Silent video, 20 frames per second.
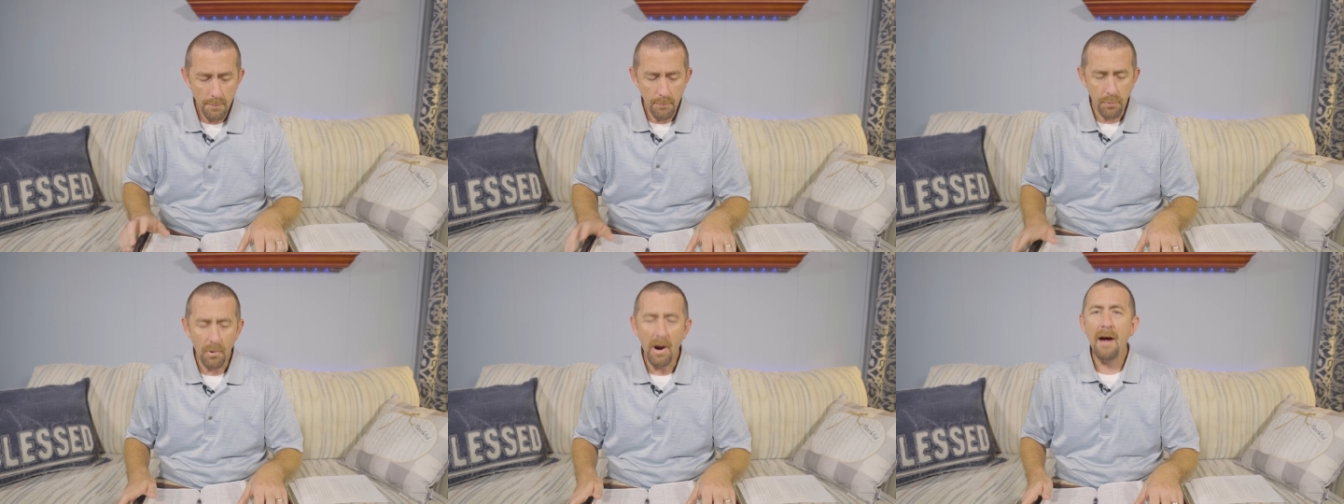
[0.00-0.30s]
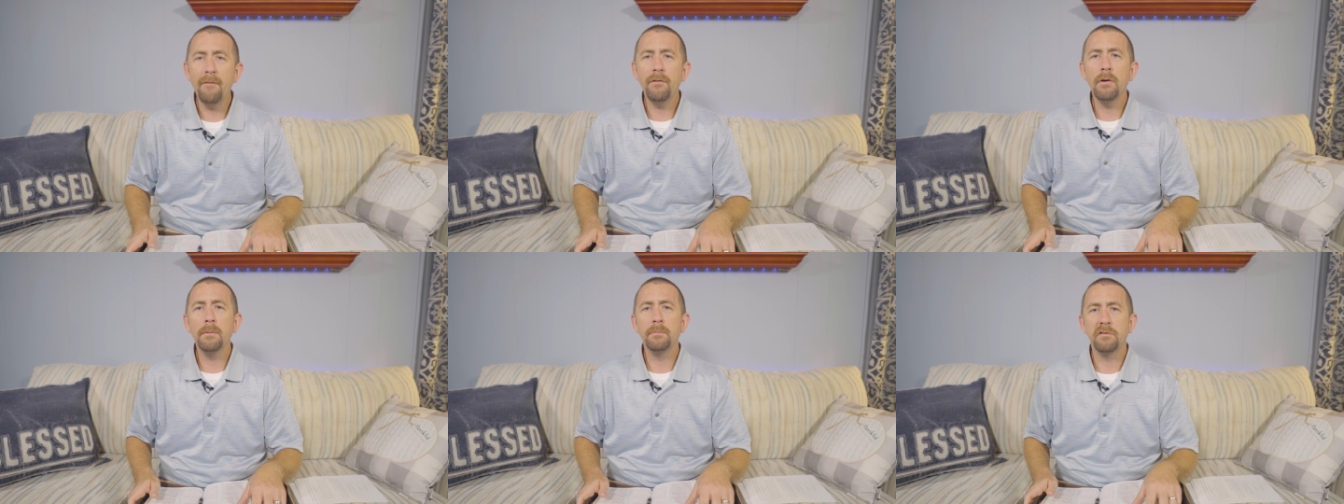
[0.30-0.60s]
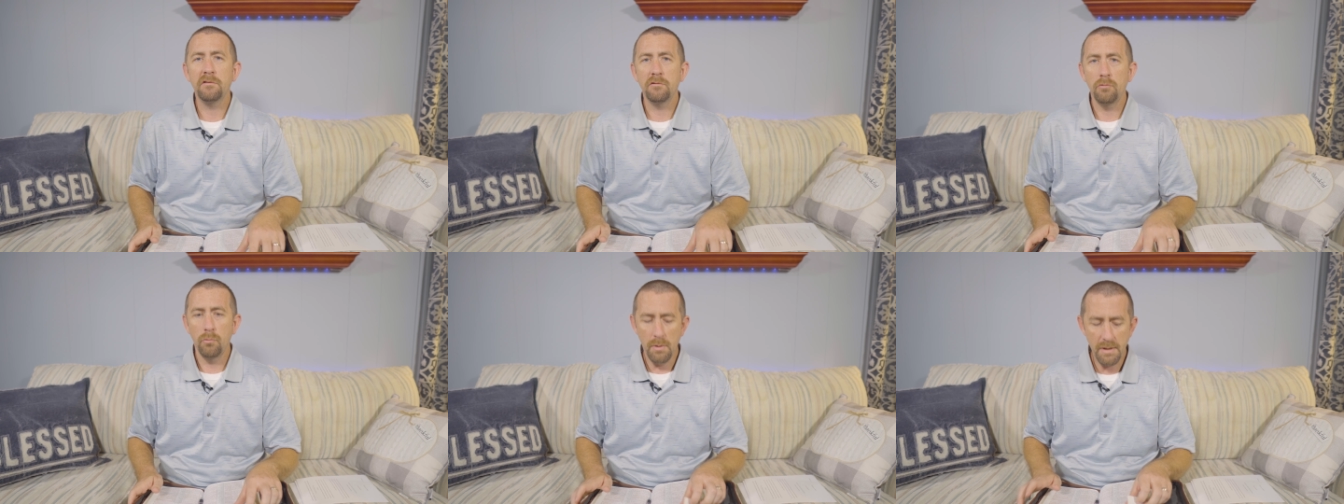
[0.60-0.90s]

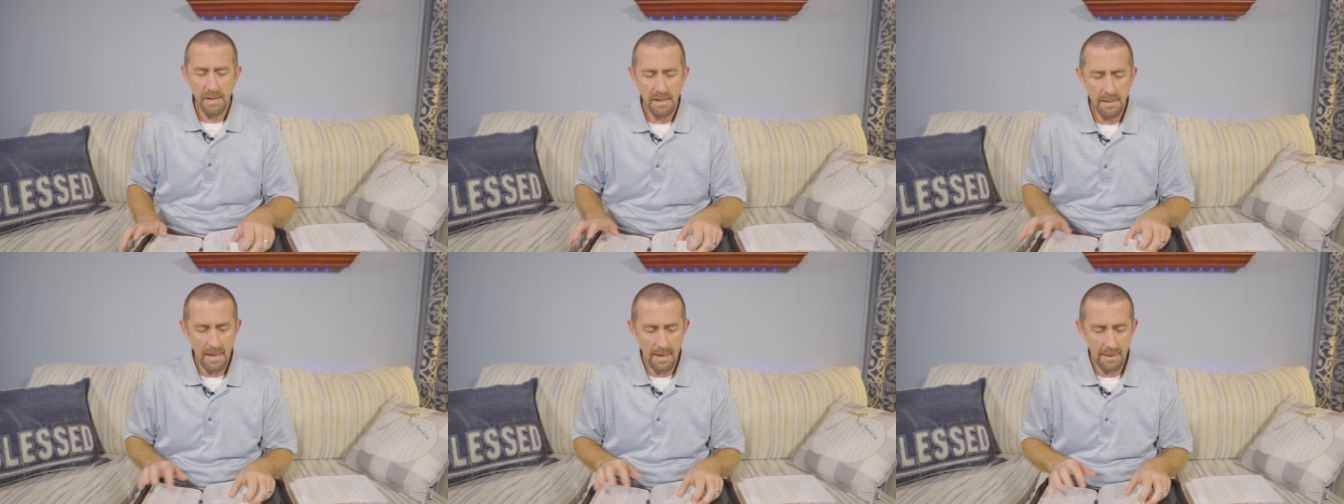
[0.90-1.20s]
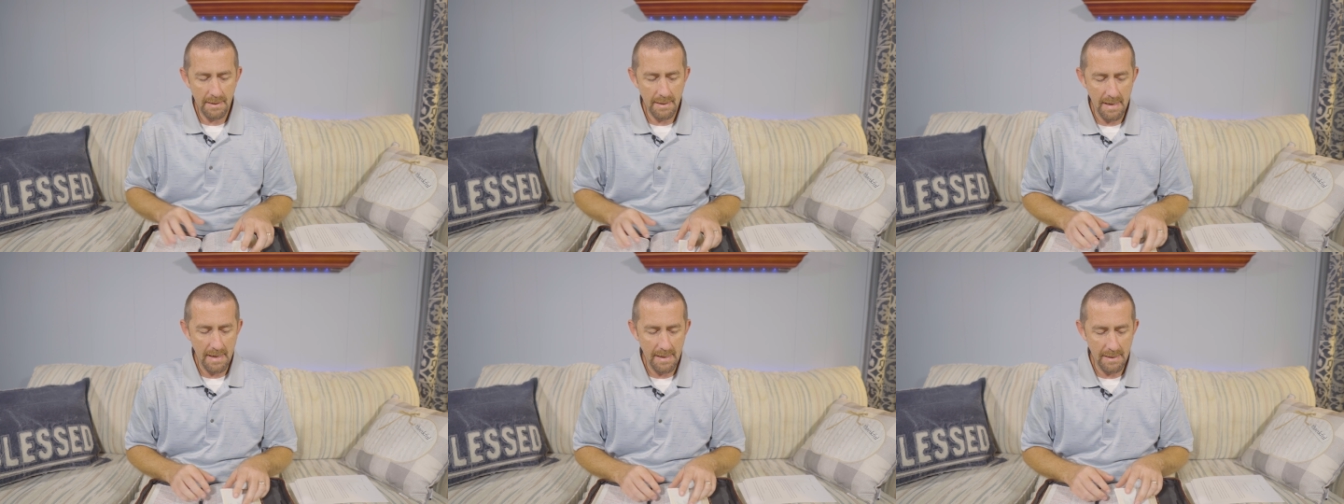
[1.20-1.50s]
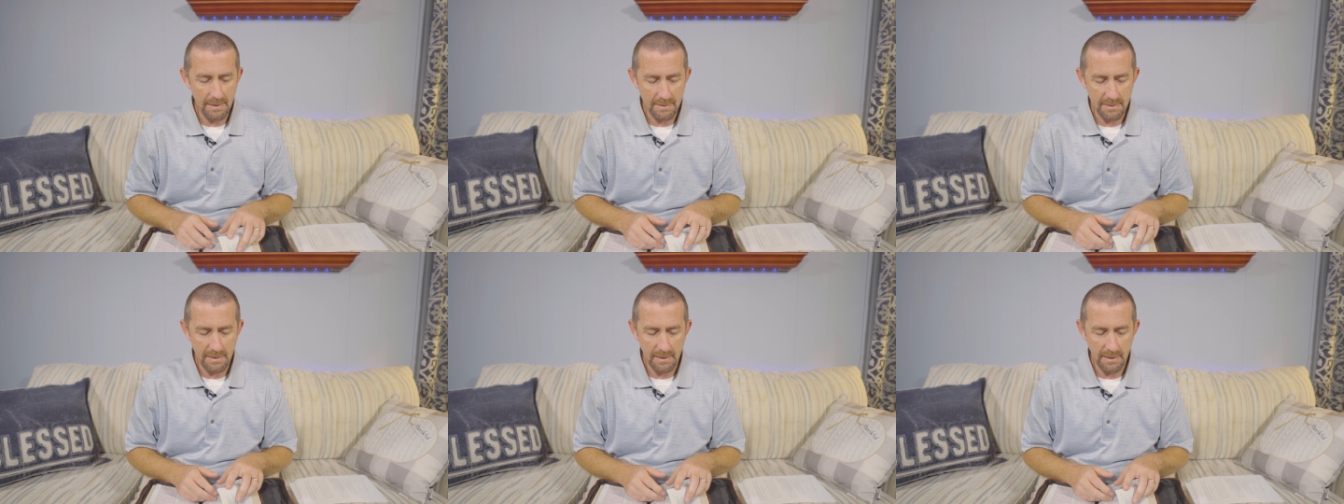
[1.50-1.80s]
Proverbs
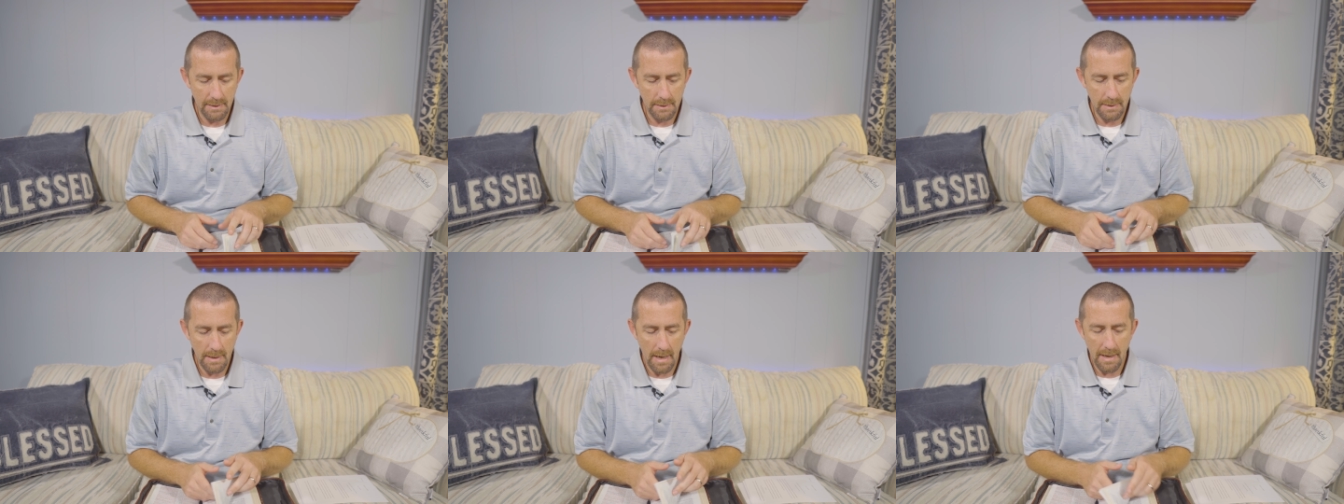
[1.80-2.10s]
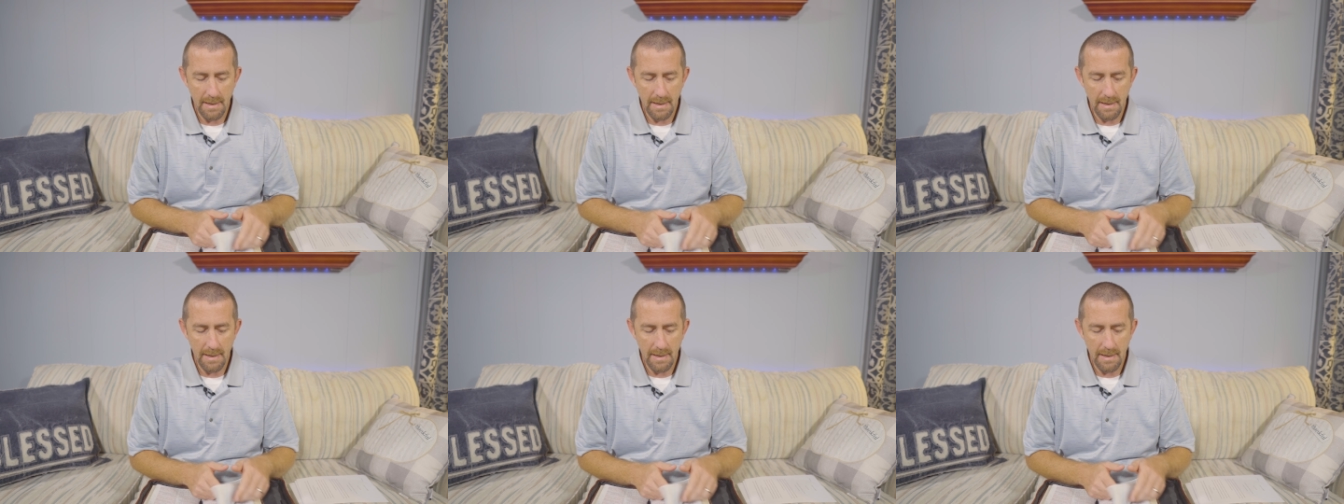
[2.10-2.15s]
29:18.